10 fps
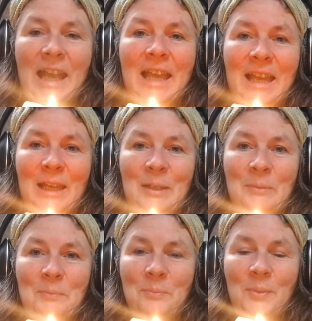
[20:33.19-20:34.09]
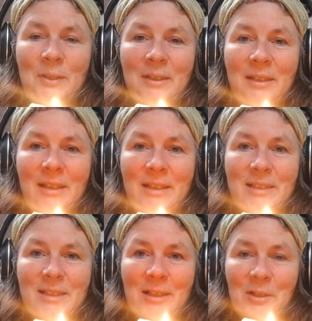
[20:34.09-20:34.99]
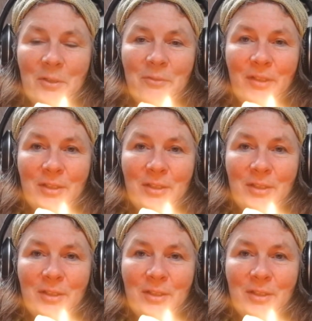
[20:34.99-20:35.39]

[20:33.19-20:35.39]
but it's a lovely